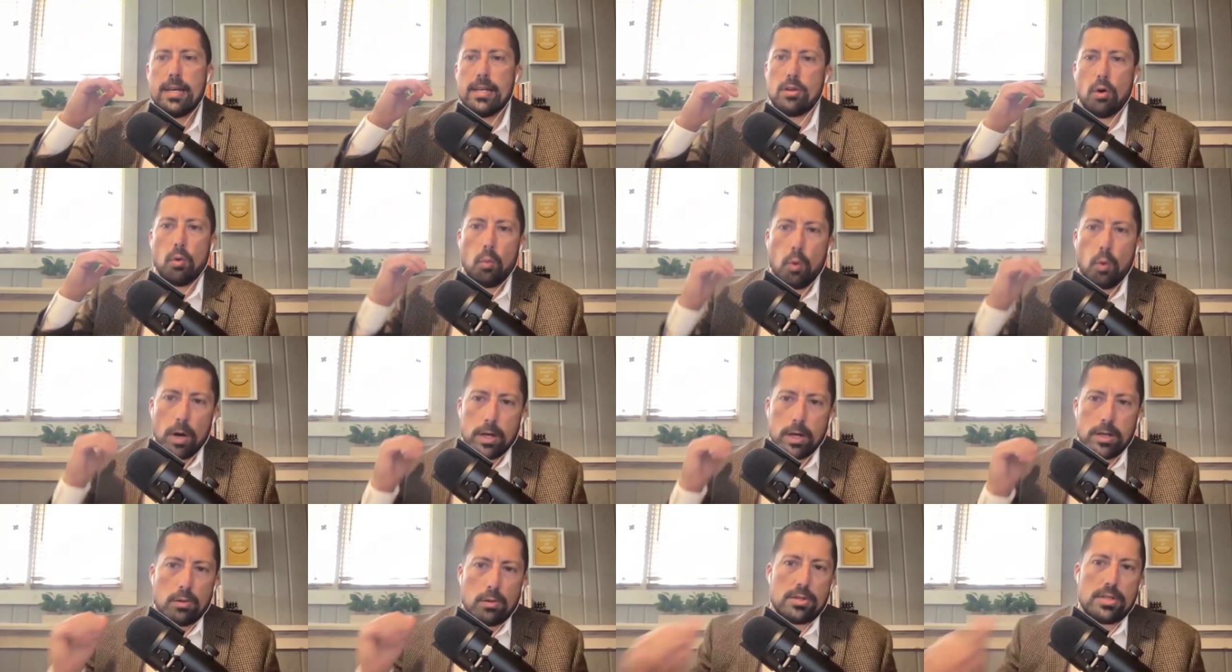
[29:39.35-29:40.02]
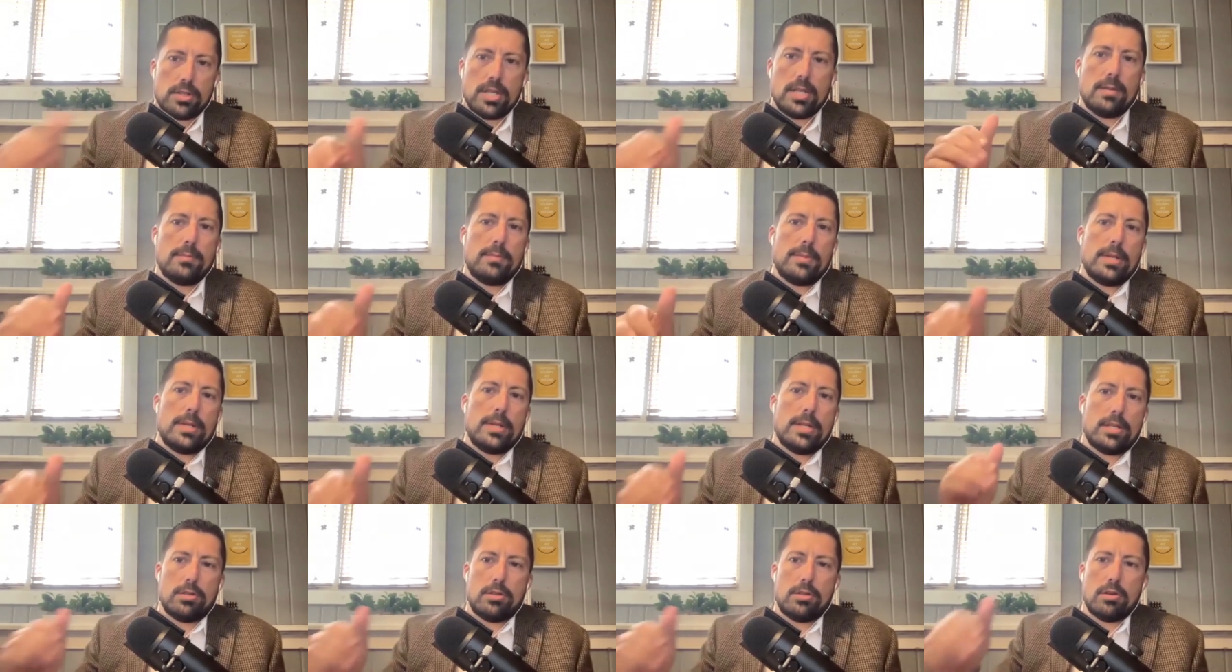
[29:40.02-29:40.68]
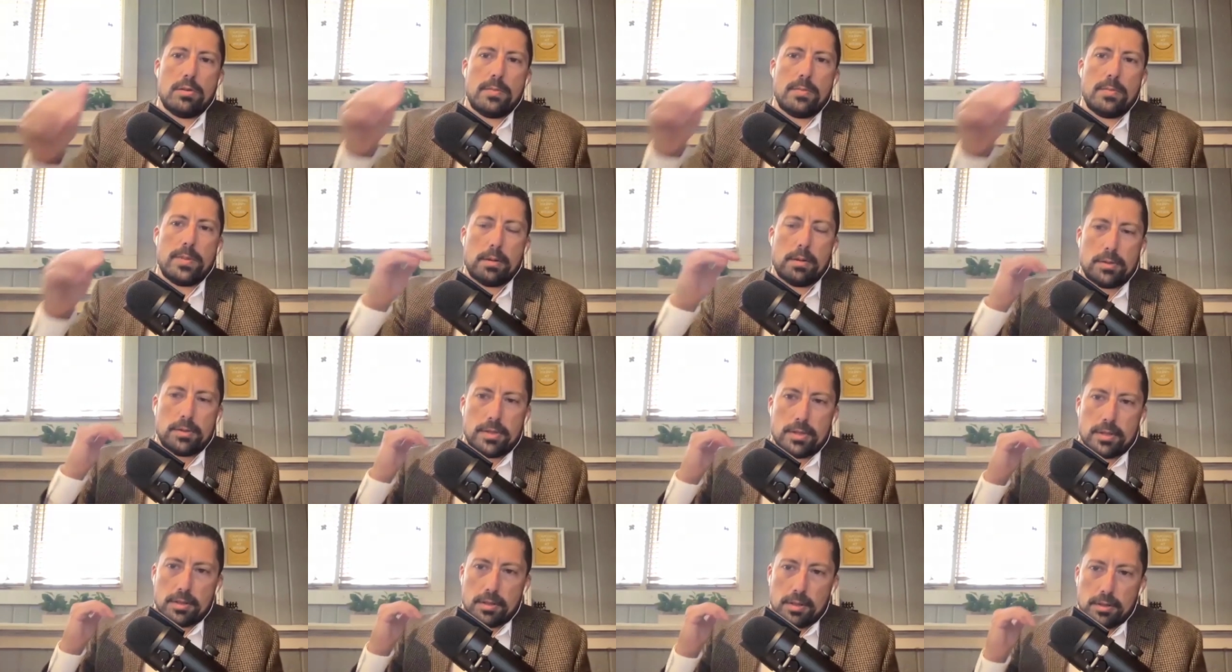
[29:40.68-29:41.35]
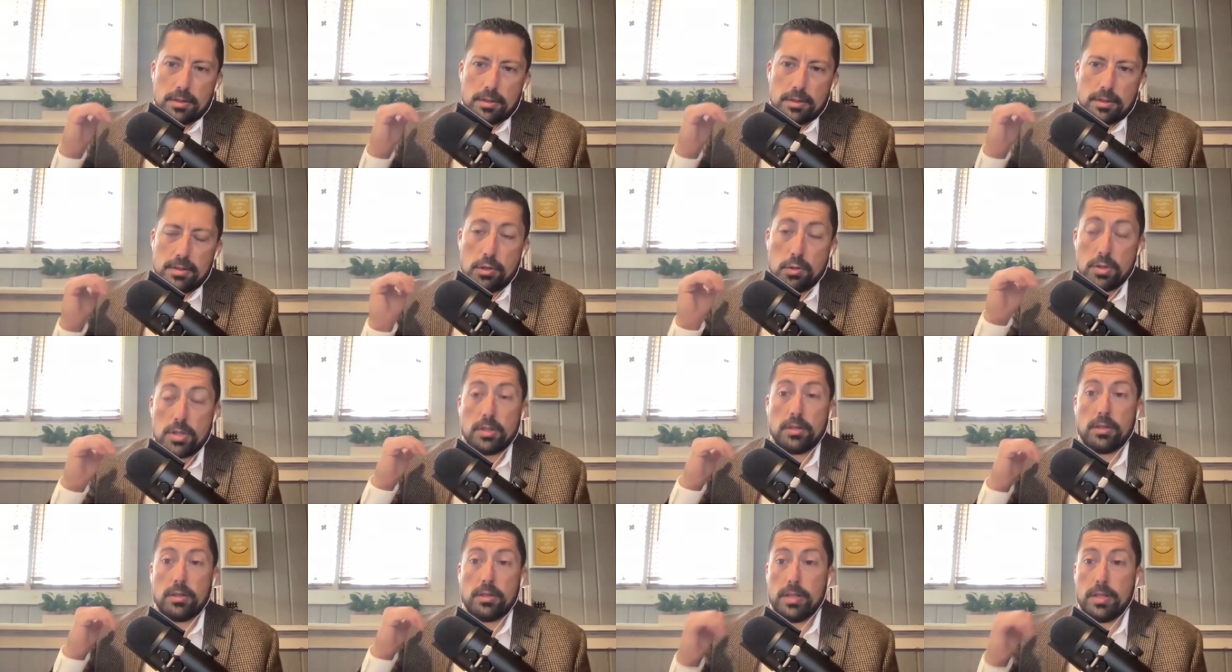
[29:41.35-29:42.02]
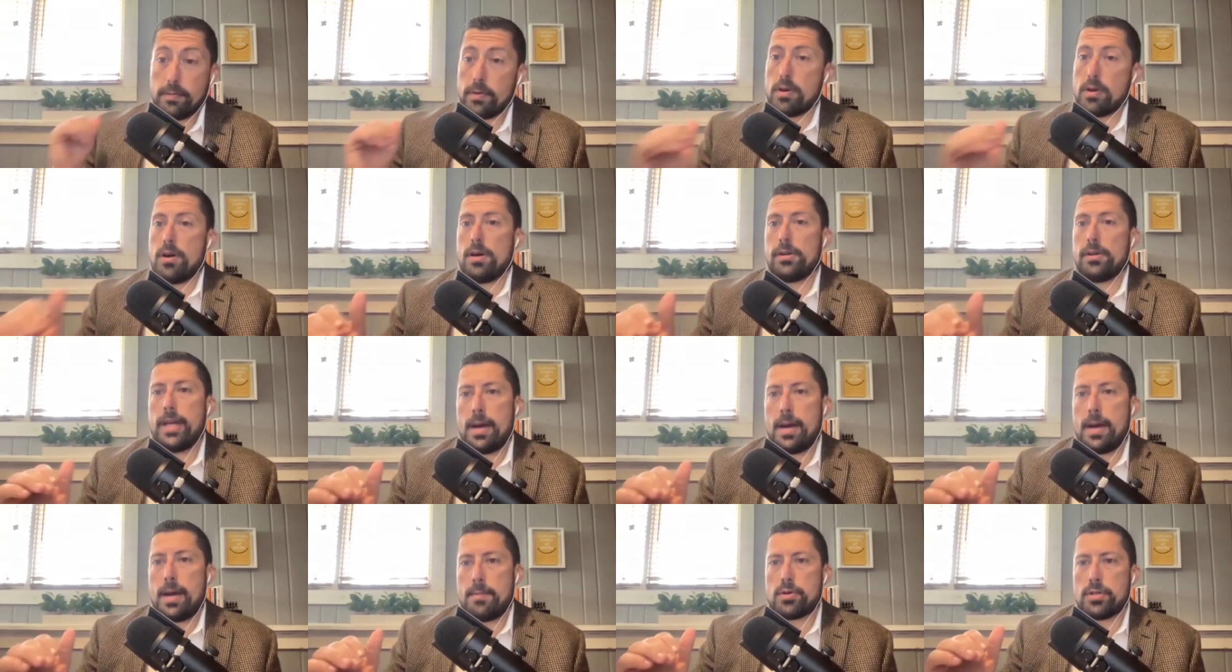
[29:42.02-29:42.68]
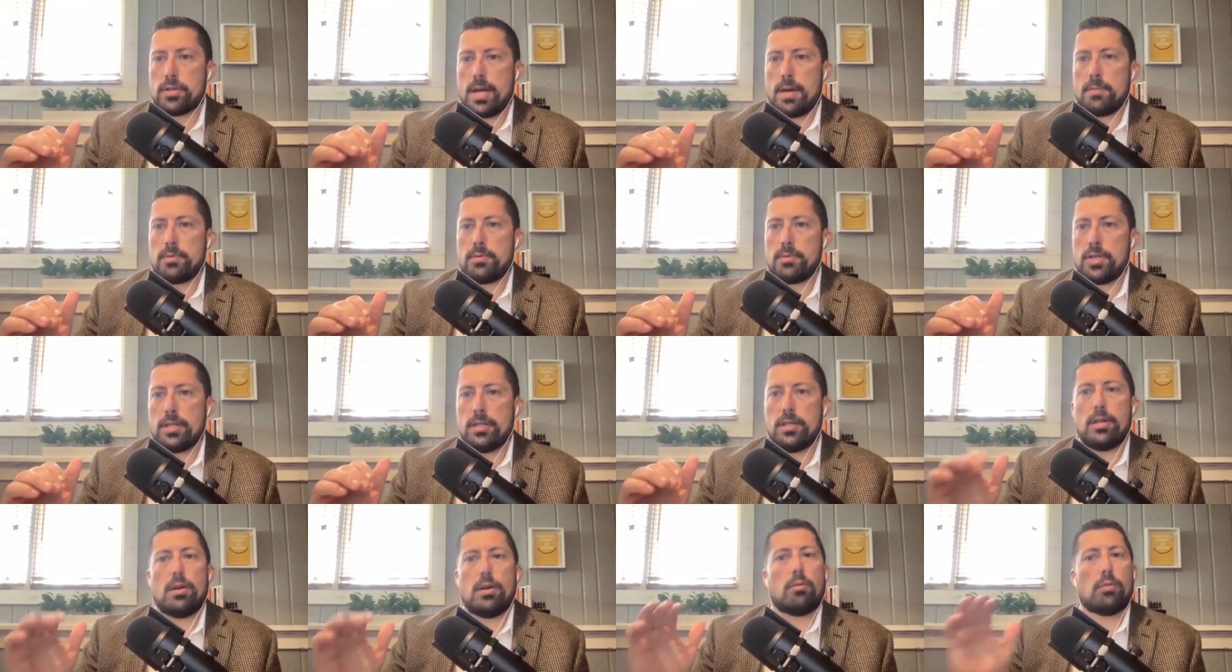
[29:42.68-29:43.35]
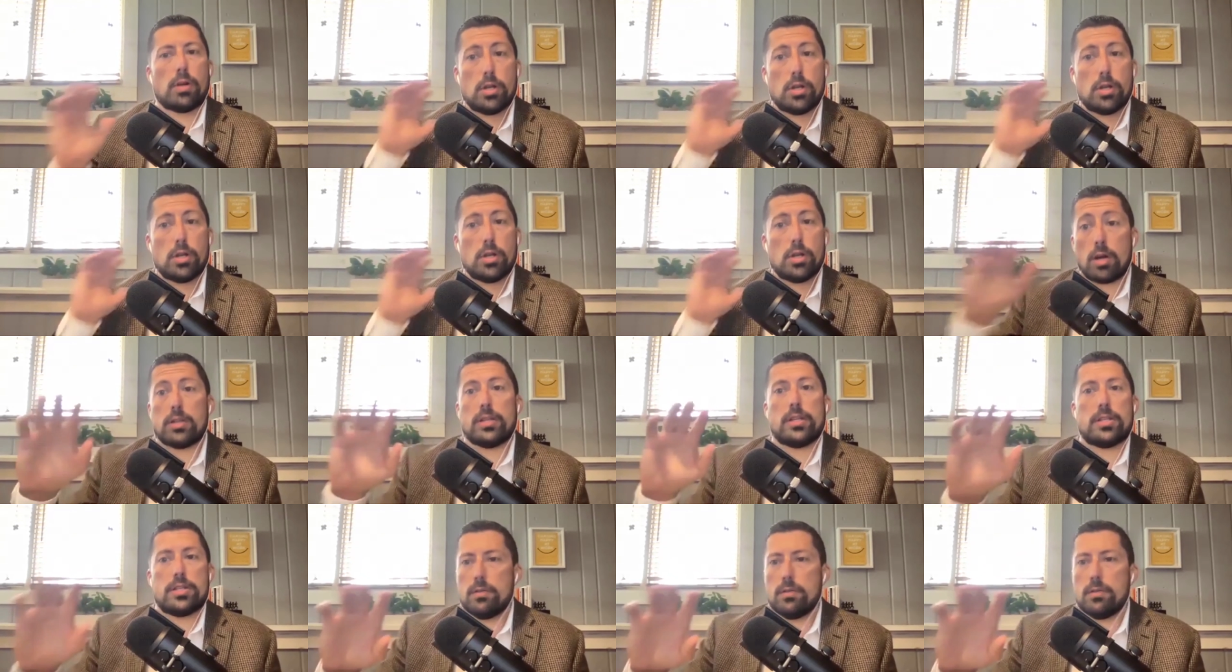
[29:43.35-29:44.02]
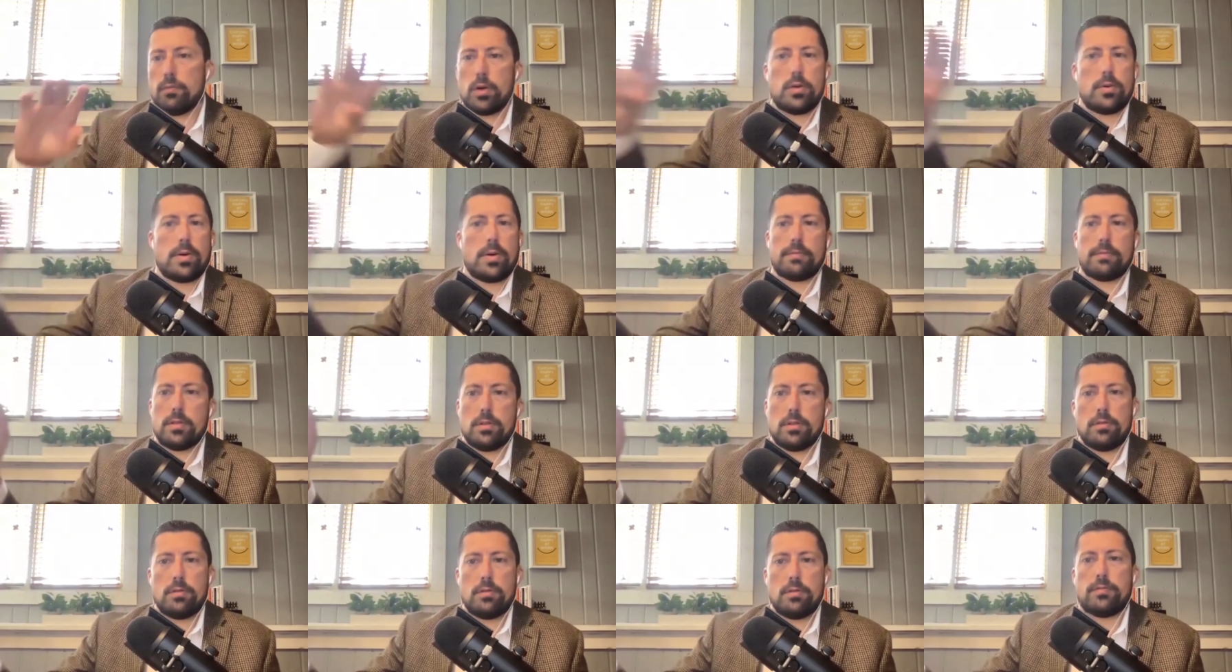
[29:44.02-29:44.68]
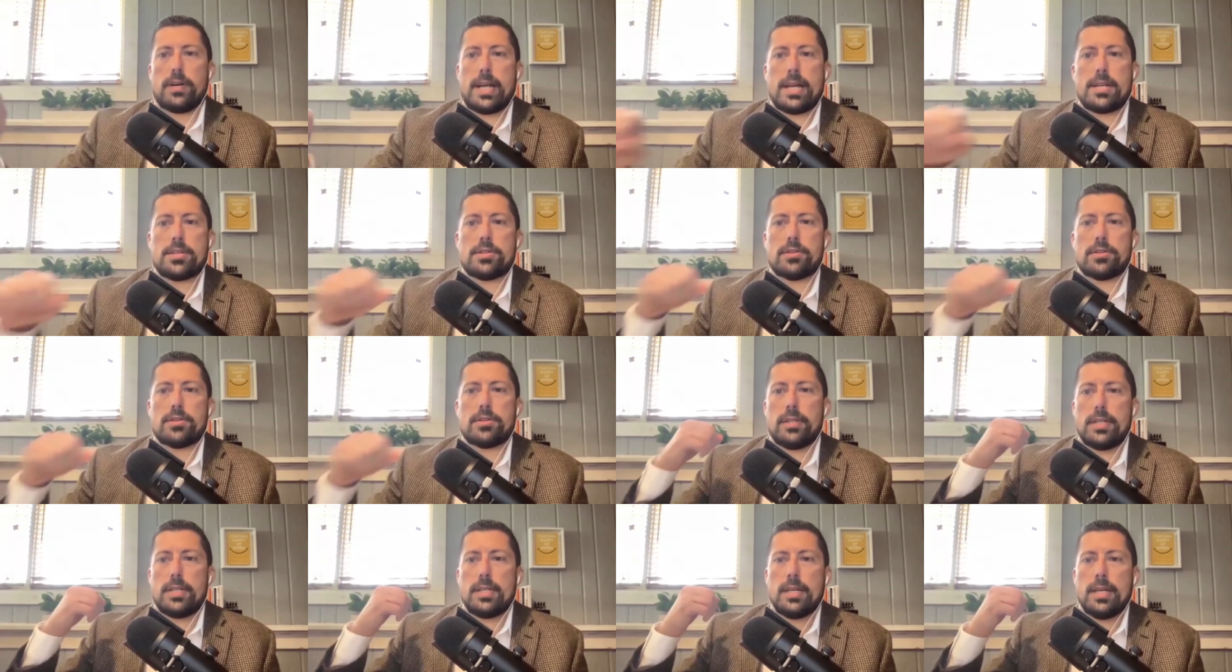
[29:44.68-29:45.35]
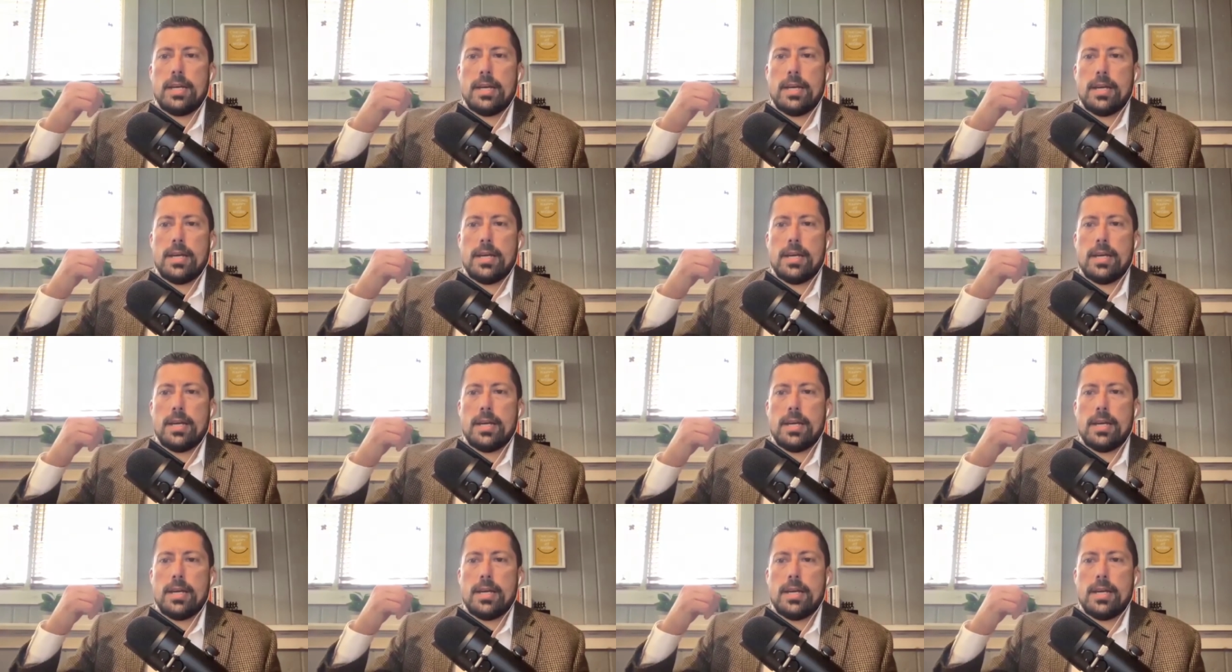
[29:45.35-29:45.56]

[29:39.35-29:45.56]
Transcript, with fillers: you know what your team needs to do to be able to to deliver on that perception you know regardless of what you have to do financially